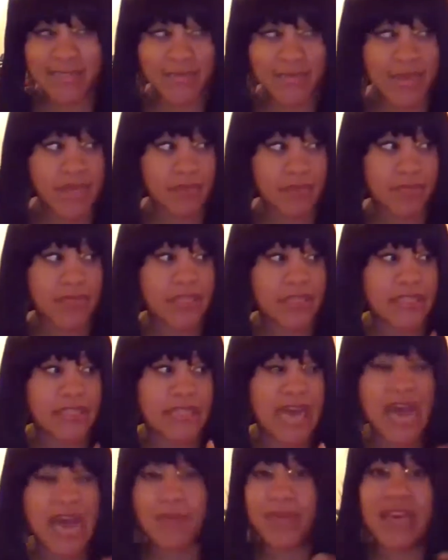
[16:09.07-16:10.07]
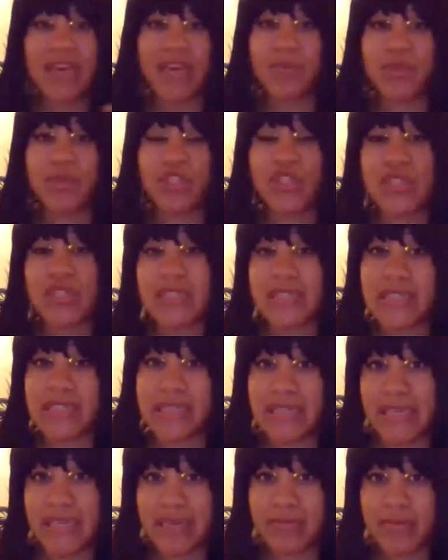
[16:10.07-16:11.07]
making me not be able to
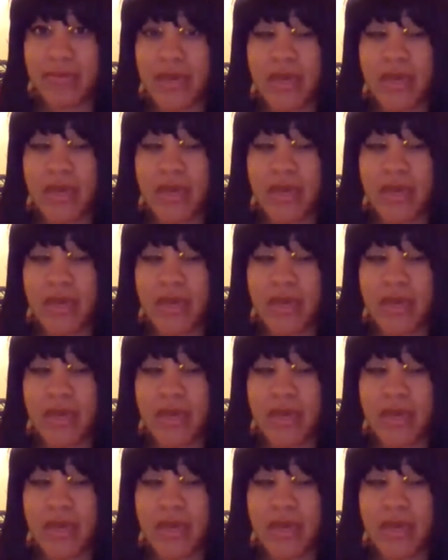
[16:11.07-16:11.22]
sleep,